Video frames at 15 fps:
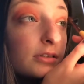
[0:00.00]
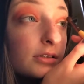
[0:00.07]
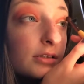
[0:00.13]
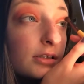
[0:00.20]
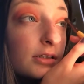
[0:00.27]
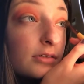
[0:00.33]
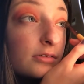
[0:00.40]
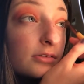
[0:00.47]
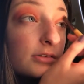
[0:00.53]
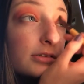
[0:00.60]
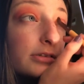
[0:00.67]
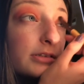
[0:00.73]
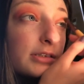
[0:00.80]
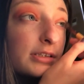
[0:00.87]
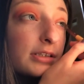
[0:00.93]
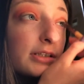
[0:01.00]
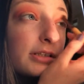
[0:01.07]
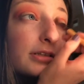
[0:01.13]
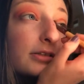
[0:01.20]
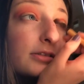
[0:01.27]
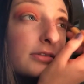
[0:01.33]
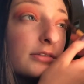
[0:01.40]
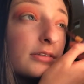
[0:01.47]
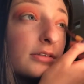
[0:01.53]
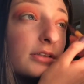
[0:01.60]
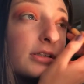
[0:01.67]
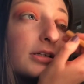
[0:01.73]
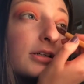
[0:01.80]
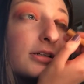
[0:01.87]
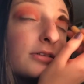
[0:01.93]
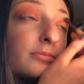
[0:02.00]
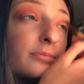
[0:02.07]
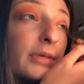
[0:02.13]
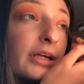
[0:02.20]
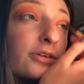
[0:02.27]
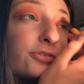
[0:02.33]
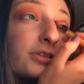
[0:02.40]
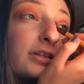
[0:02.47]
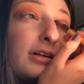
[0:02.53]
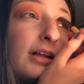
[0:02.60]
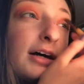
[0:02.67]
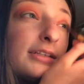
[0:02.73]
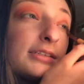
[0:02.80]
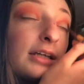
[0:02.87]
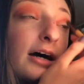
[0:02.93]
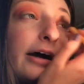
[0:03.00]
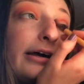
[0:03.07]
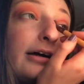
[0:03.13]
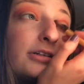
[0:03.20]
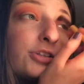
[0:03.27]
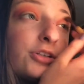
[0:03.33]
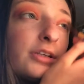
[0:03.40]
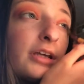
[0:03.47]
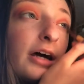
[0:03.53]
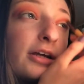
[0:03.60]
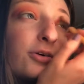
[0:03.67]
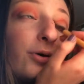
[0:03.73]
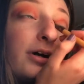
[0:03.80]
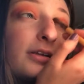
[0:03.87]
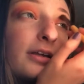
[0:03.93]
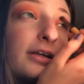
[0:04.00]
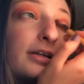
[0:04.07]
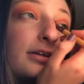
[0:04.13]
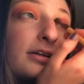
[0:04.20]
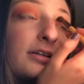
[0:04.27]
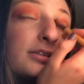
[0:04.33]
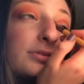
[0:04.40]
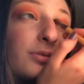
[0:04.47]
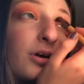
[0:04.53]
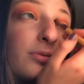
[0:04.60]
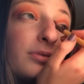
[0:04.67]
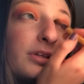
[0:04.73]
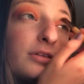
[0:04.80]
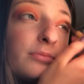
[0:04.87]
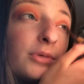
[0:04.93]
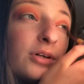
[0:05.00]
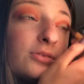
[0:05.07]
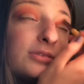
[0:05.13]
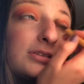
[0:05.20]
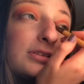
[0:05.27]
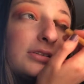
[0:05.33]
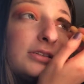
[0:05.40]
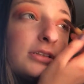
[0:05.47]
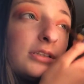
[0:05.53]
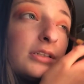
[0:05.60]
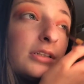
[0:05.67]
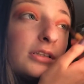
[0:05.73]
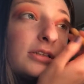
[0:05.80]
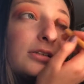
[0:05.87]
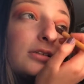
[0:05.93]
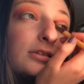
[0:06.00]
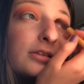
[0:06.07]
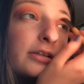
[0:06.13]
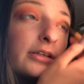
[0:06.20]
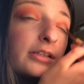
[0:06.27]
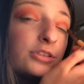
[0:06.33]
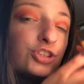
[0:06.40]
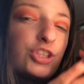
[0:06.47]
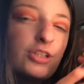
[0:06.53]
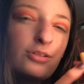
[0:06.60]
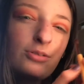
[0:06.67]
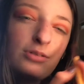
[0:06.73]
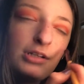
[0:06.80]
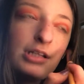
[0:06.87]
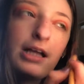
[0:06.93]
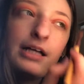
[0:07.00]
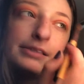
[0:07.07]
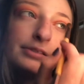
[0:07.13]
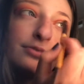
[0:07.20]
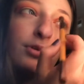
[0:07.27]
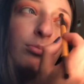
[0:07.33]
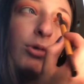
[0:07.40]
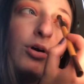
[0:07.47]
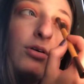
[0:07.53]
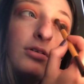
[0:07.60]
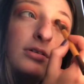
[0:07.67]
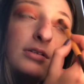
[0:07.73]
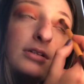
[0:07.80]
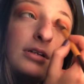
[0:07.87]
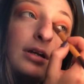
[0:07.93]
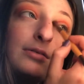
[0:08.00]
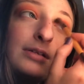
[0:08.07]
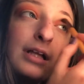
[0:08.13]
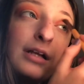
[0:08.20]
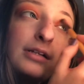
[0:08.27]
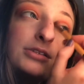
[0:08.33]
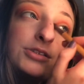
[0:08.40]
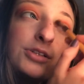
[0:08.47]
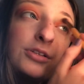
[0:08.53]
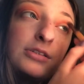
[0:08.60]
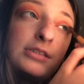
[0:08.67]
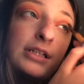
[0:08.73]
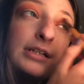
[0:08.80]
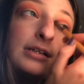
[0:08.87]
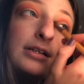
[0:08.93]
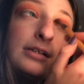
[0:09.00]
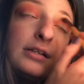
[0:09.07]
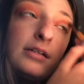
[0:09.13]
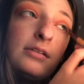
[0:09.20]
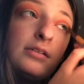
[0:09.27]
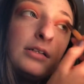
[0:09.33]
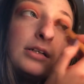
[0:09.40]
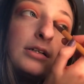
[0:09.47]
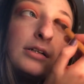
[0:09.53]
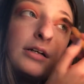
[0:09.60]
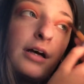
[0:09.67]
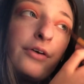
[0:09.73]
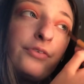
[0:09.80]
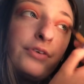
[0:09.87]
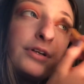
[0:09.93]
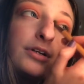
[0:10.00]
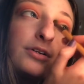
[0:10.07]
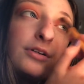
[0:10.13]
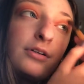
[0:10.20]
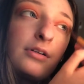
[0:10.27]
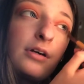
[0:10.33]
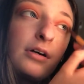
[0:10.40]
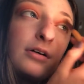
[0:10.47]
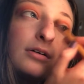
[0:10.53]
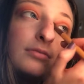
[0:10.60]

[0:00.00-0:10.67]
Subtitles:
you know? Because, like, my Korean class, I quite like it. It's probably the most, like, chill class of them all, and I'm glad I started taking it. I figured,